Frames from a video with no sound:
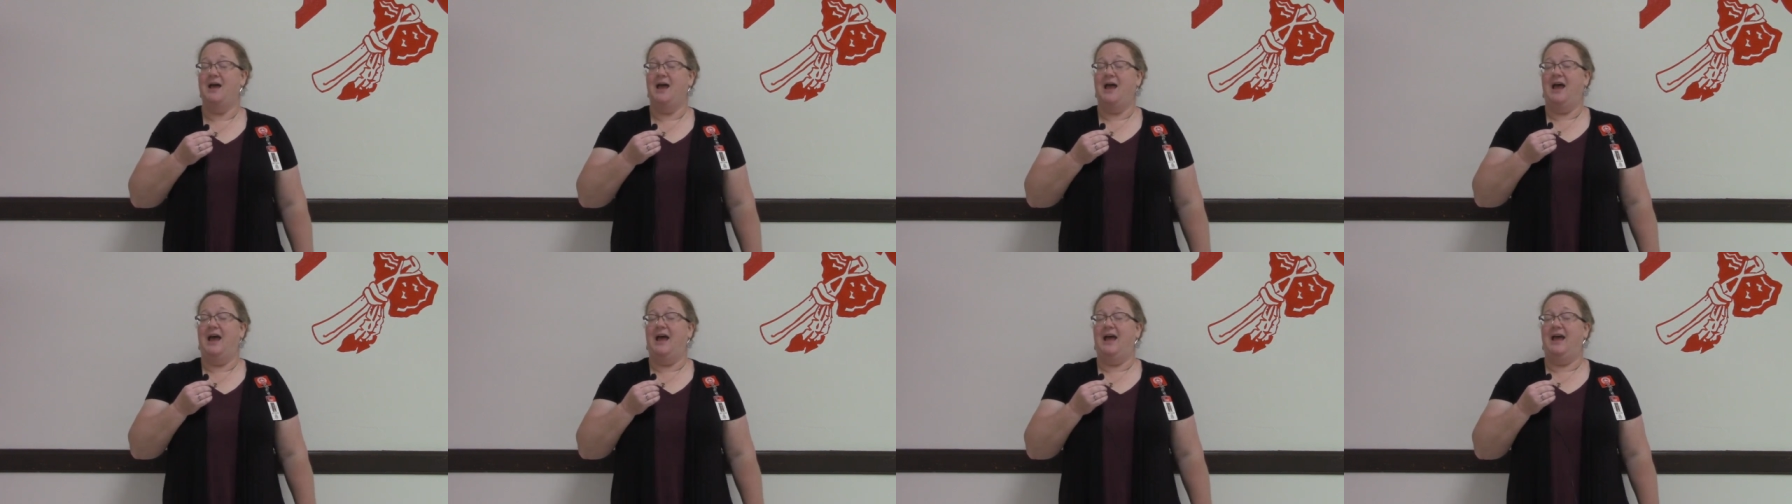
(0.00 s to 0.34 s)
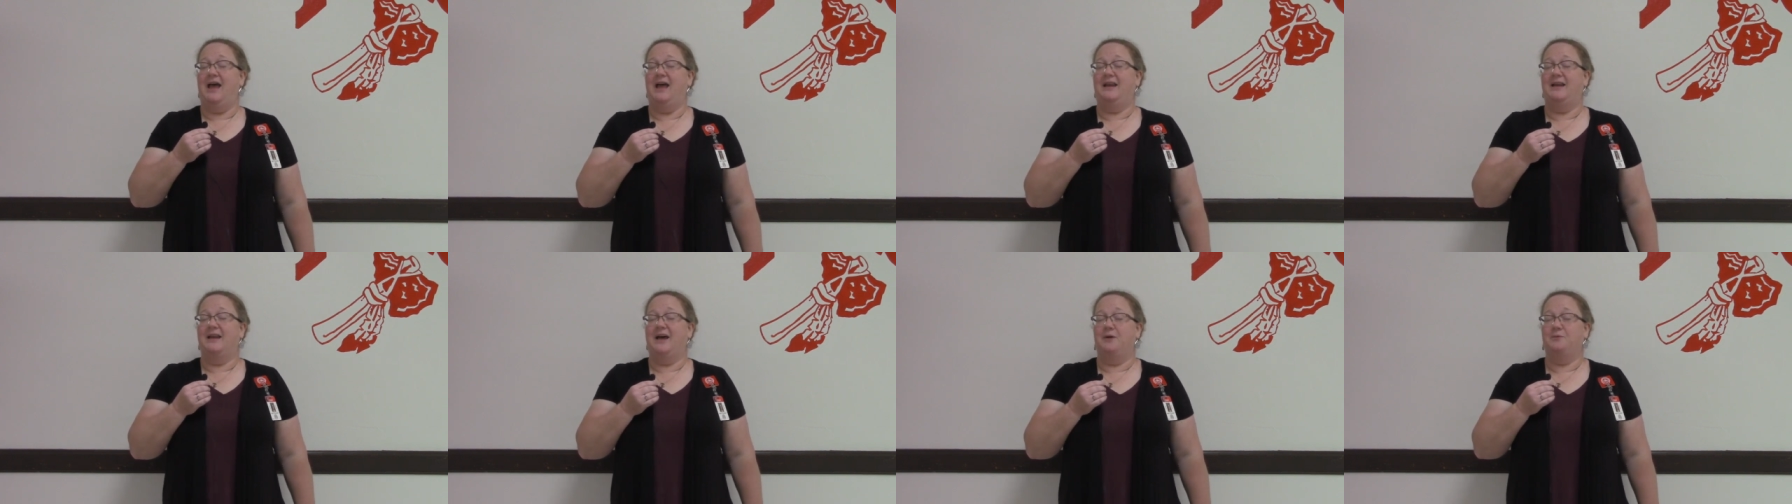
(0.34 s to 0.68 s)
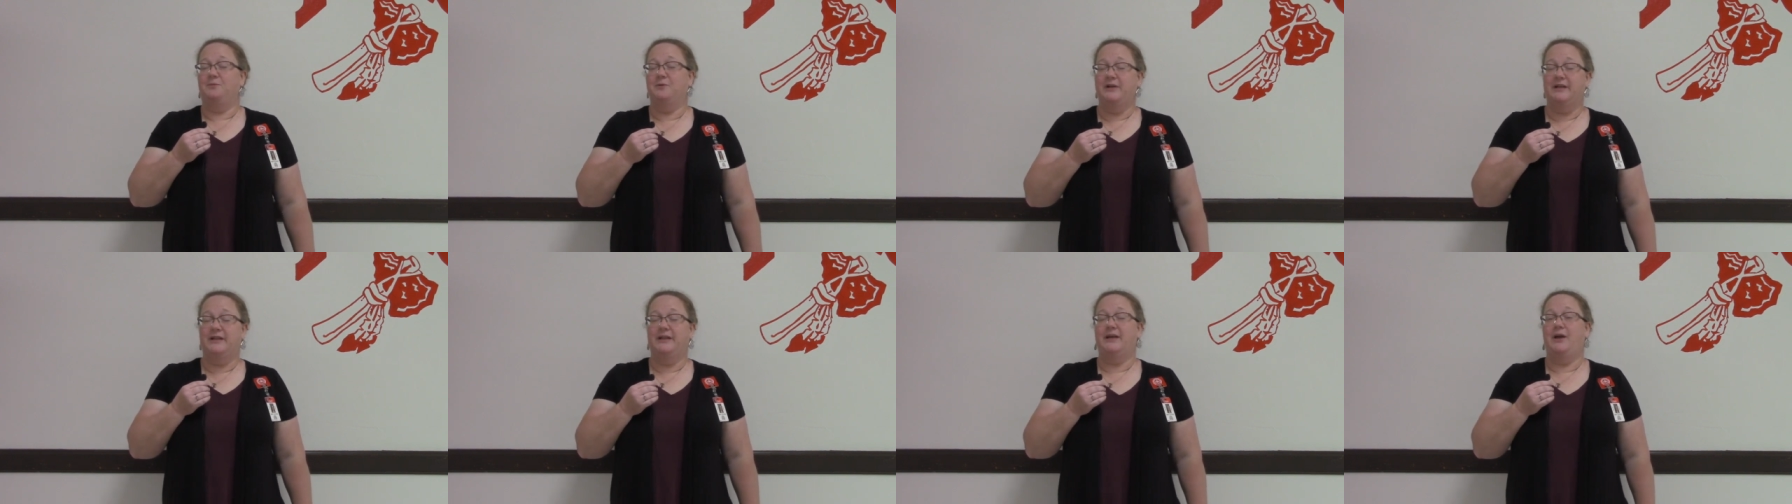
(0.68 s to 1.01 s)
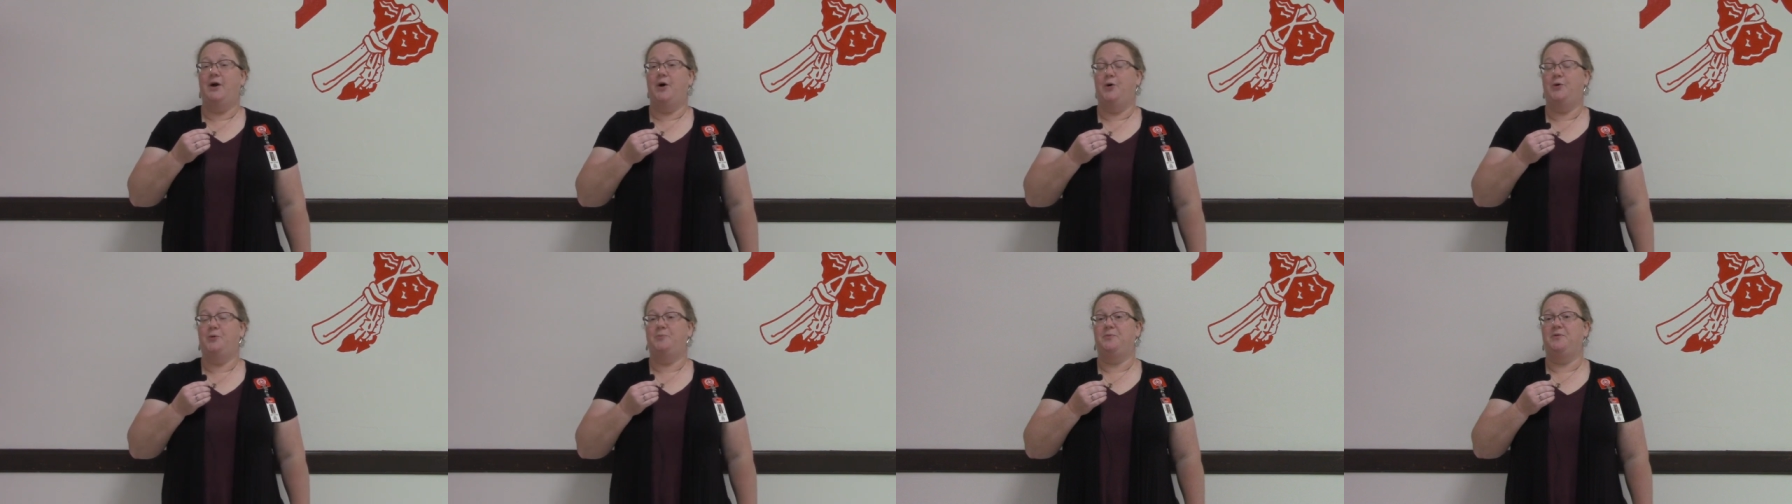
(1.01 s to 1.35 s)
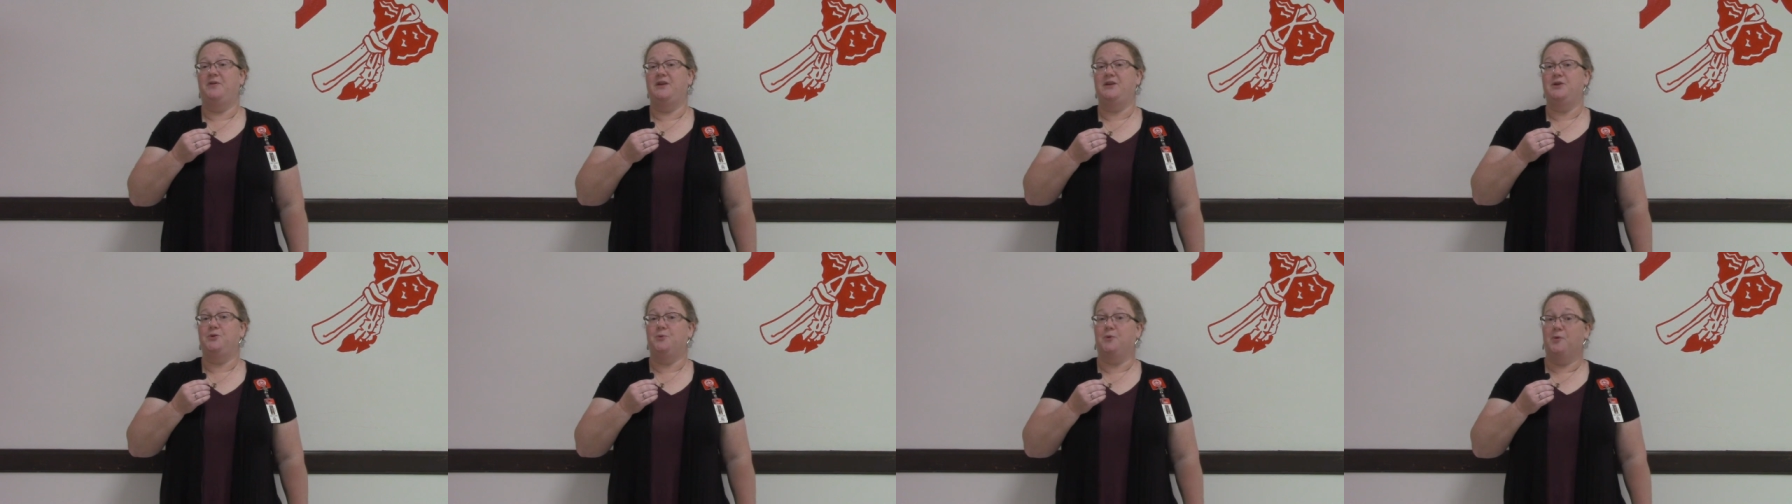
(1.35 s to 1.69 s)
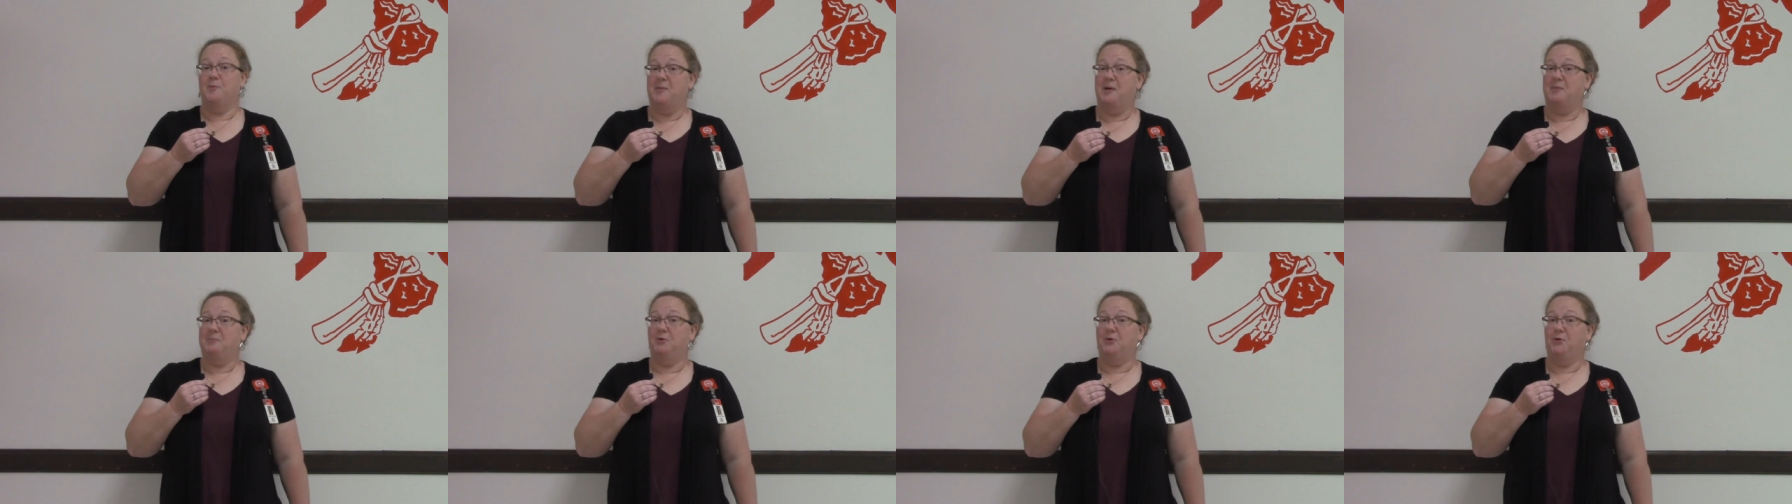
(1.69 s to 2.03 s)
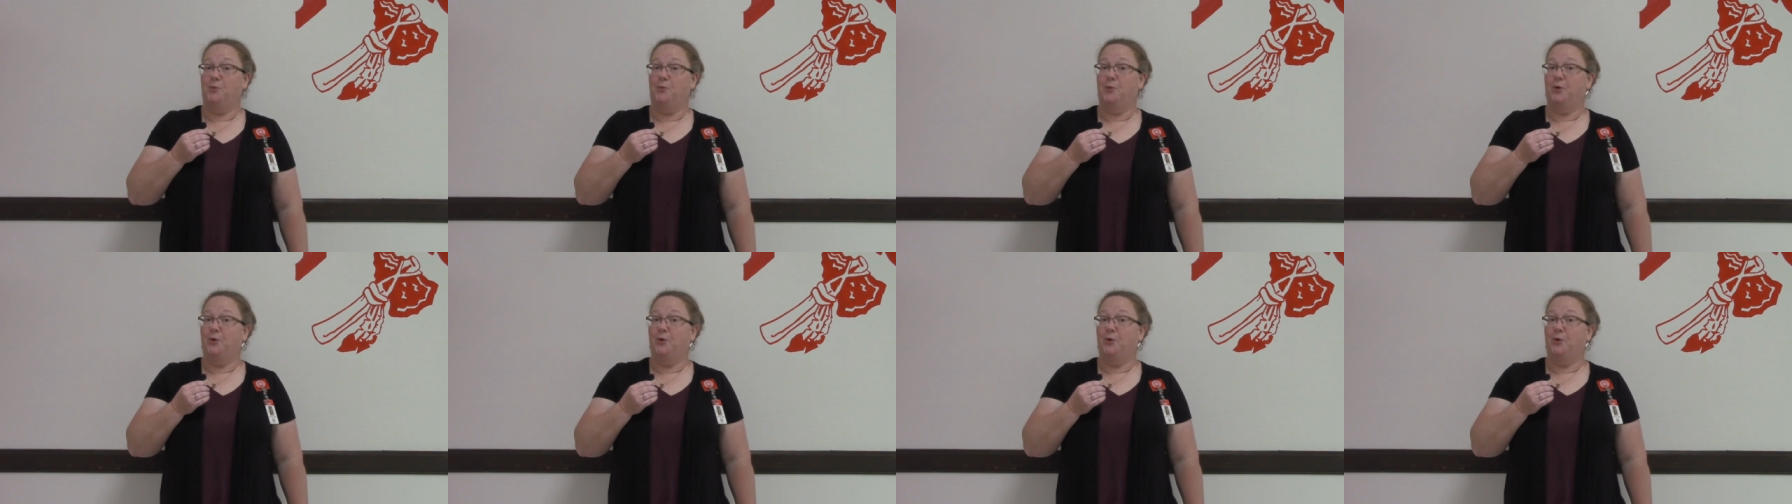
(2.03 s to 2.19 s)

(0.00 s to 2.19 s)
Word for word: and I really hope that you remember the